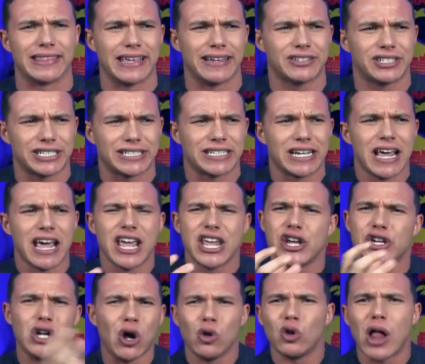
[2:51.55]
They just,
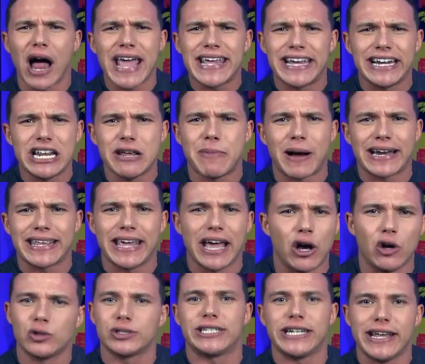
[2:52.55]
you don't like anybody
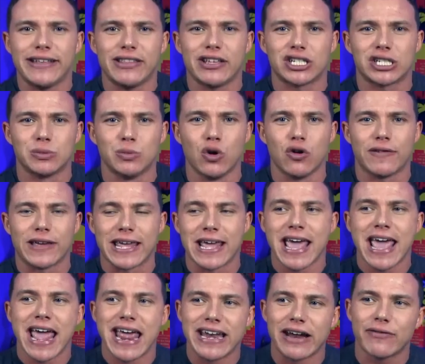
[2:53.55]
else in this
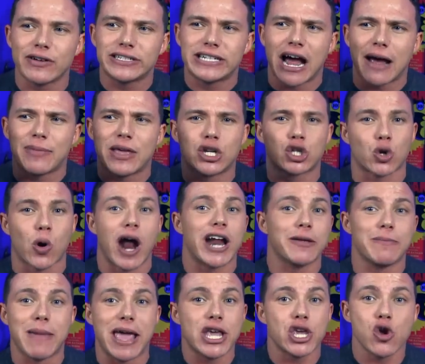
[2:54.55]
movie, and every time they try
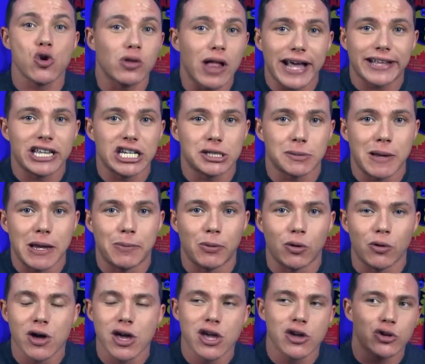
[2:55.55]
to make you like these
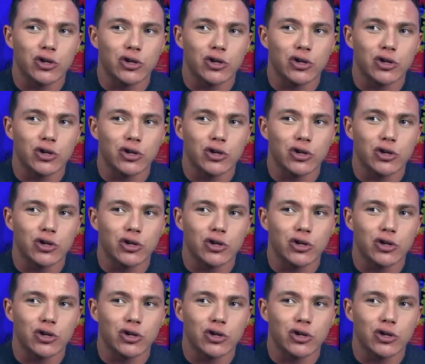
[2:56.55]
people,